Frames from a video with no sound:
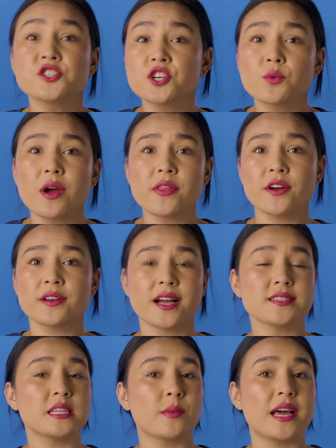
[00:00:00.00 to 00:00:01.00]
sure whether or
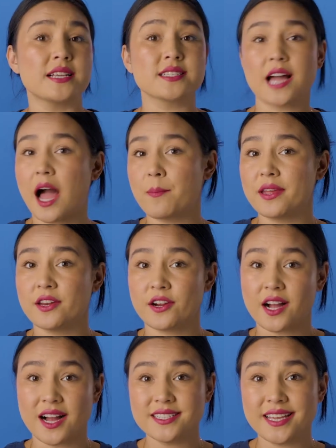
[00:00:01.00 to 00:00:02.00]
not someone has copied your
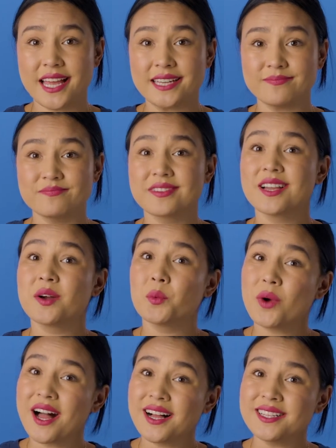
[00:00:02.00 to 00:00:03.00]
content?
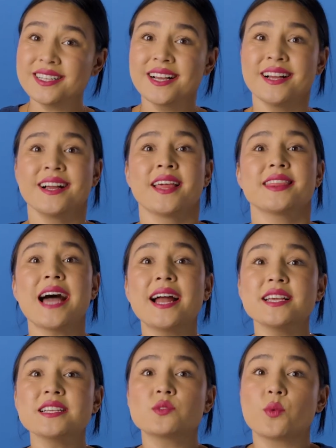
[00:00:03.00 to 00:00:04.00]
Well,
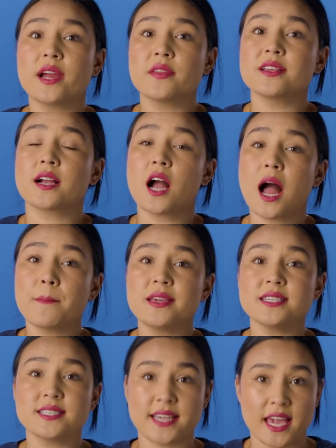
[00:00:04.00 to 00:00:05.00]
that is where the
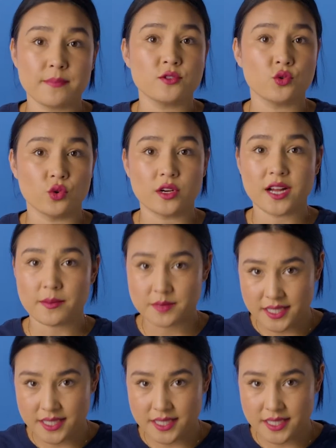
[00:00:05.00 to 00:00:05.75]
Copyscape tool comes